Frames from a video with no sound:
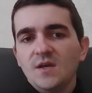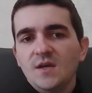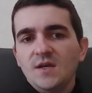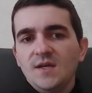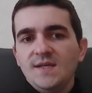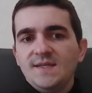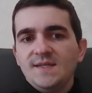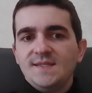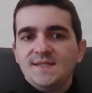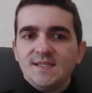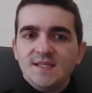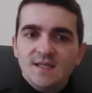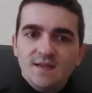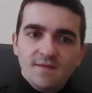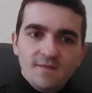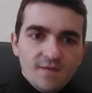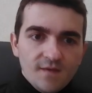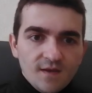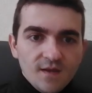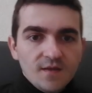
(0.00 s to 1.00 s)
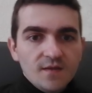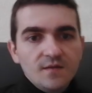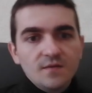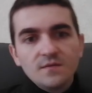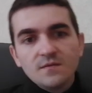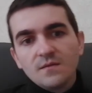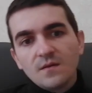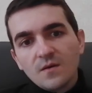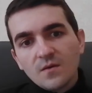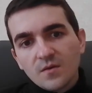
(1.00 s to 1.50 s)
c3,
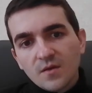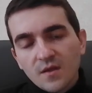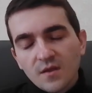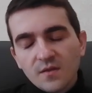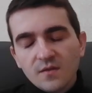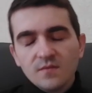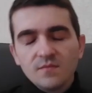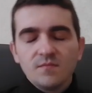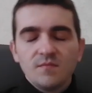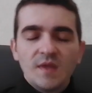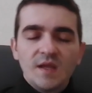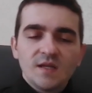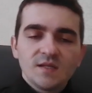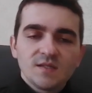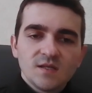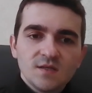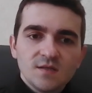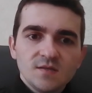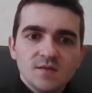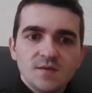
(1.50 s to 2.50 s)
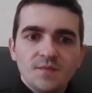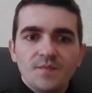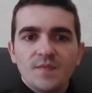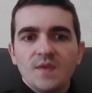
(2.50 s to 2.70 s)
okay, makes sense.